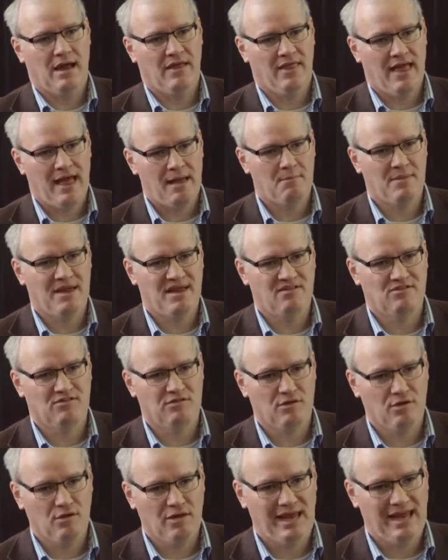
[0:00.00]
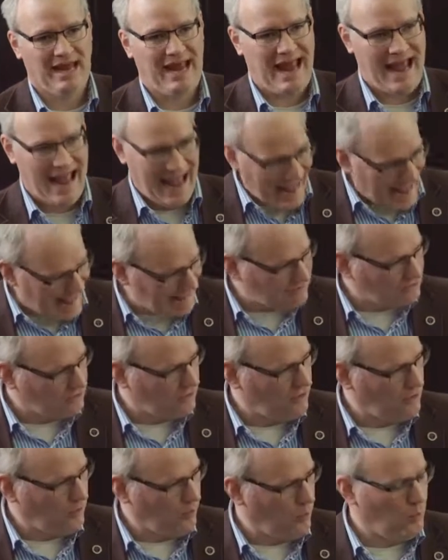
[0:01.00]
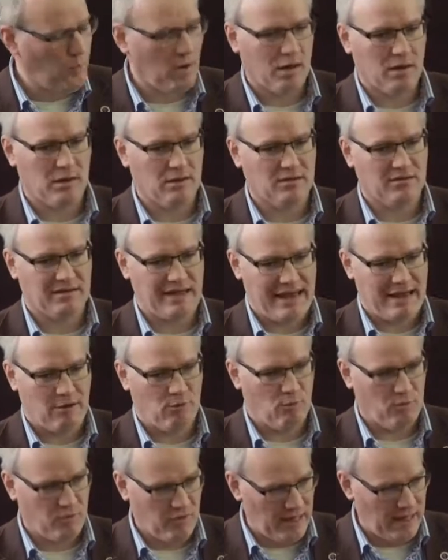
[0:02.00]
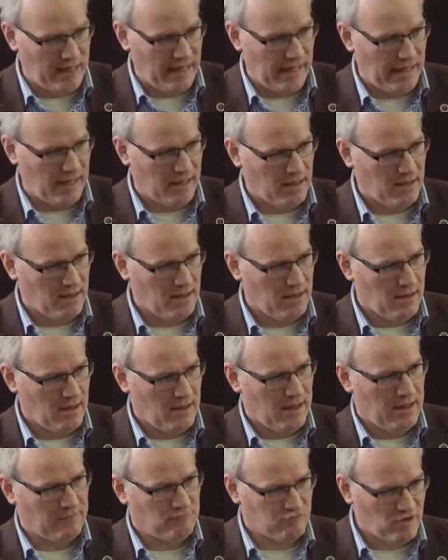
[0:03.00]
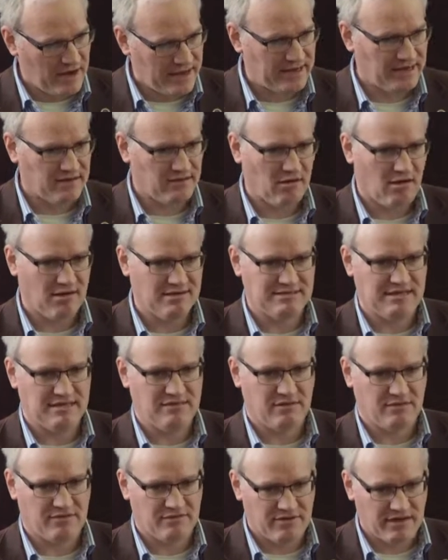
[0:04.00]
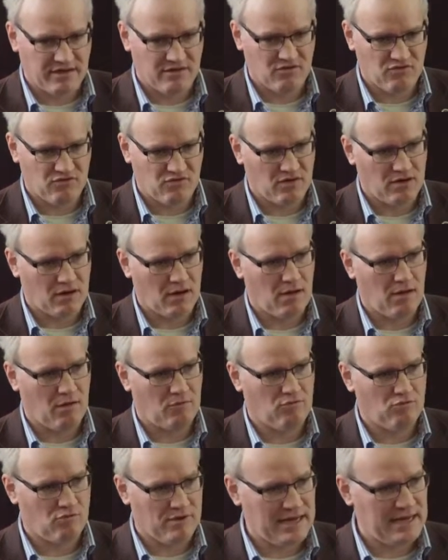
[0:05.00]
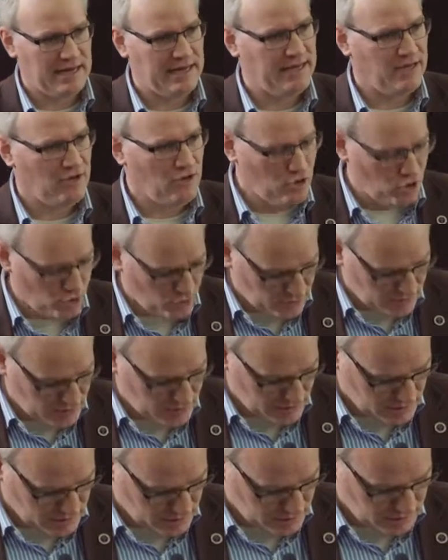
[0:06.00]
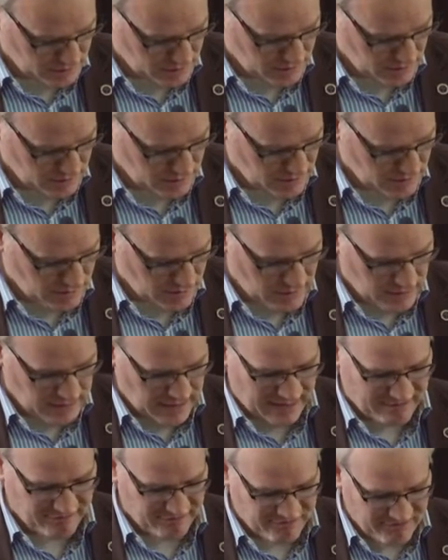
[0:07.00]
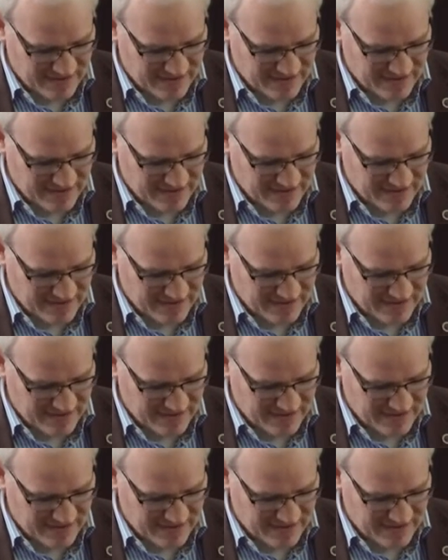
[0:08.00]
And that means looking at the world out there and recognizing the things that are really good and